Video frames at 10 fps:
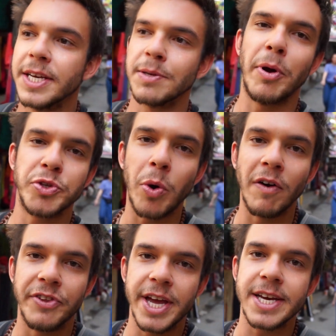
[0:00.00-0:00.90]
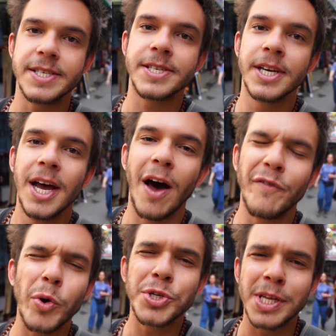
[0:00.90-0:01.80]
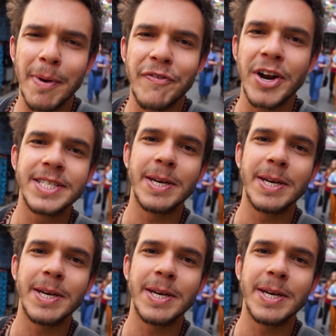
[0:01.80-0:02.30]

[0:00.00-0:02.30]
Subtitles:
takes about 12 days. Unfortunately, my friend